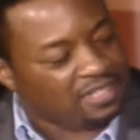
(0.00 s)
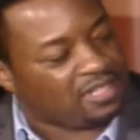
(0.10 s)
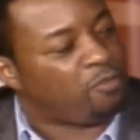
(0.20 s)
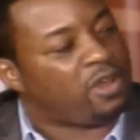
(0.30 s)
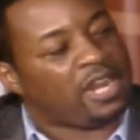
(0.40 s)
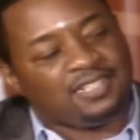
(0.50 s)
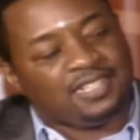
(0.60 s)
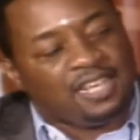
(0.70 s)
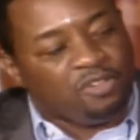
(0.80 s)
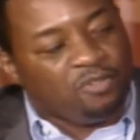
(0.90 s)
He said, mm-hmm. what
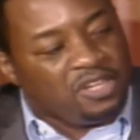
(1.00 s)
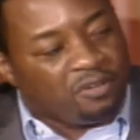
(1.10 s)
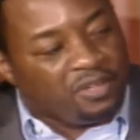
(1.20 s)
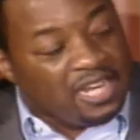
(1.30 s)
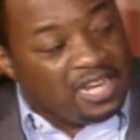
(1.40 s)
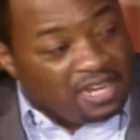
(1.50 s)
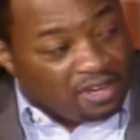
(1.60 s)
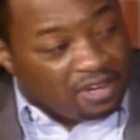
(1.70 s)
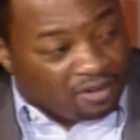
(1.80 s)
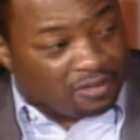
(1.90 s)
I tell you in, in your
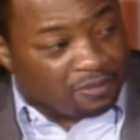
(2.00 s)
ear. ear.